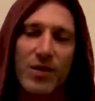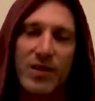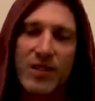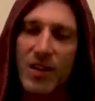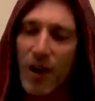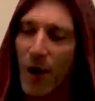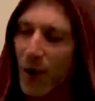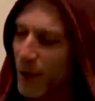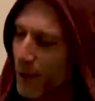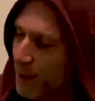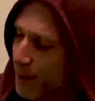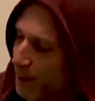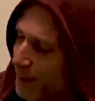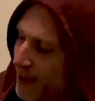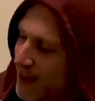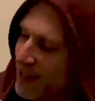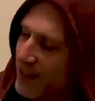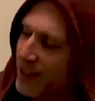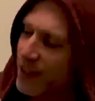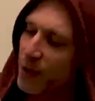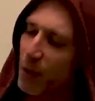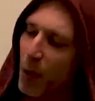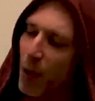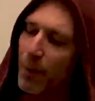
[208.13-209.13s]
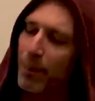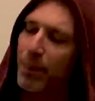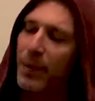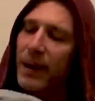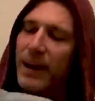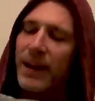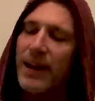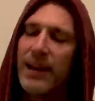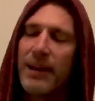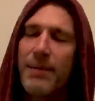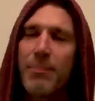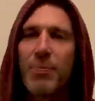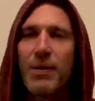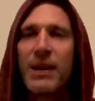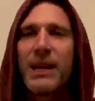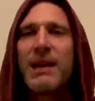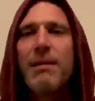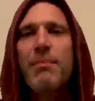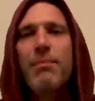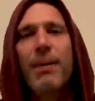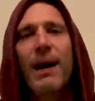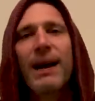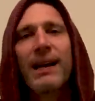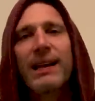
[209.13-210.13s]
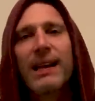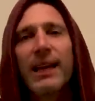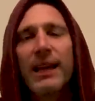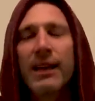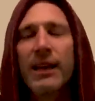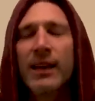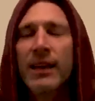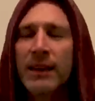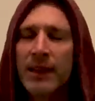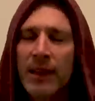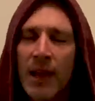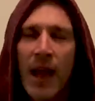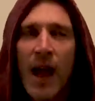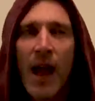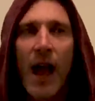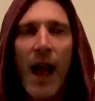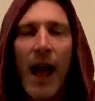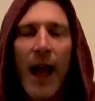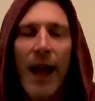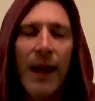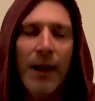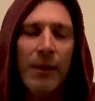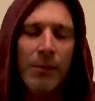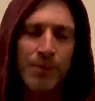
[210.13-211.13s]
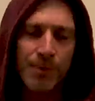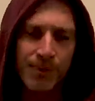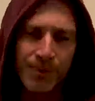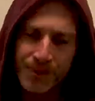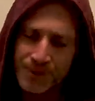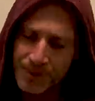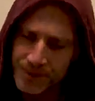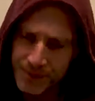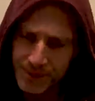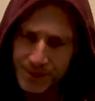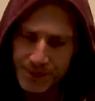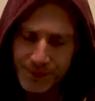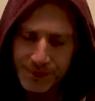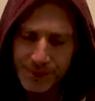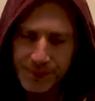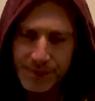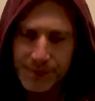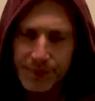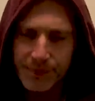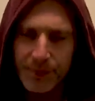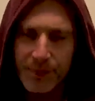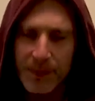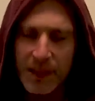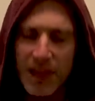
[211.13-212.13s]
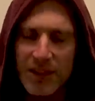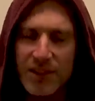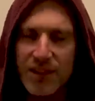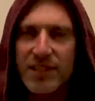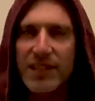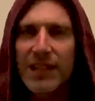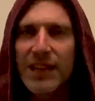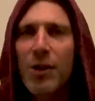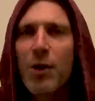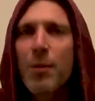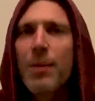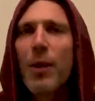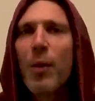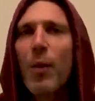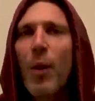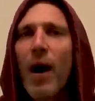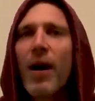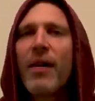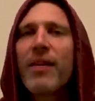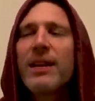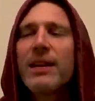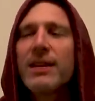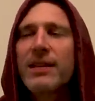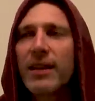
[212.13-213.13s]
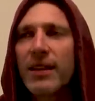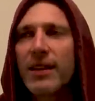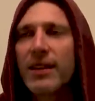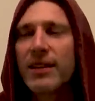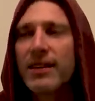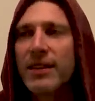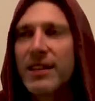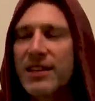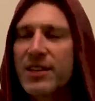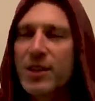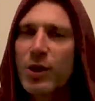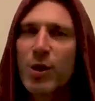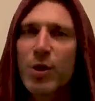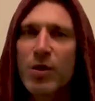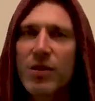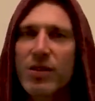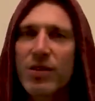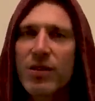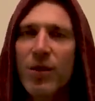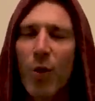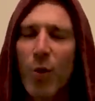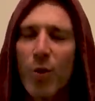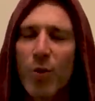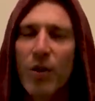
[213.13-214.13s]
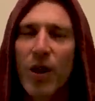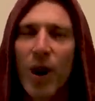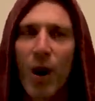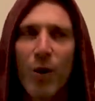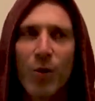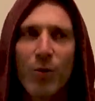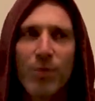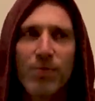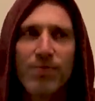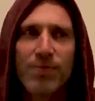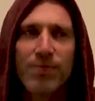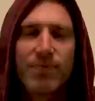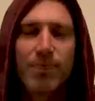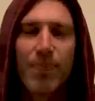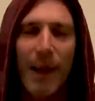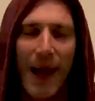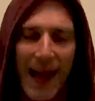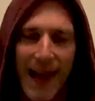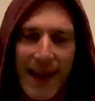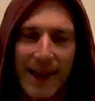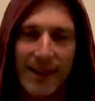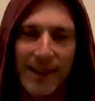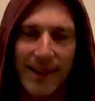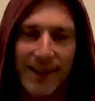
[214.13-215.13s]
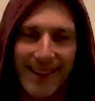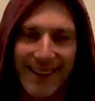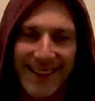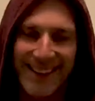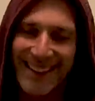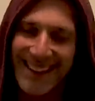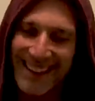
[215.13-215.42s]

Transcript: So me and Thwomp here, bring him back in. Um, just a little bit worried that this could all go badly.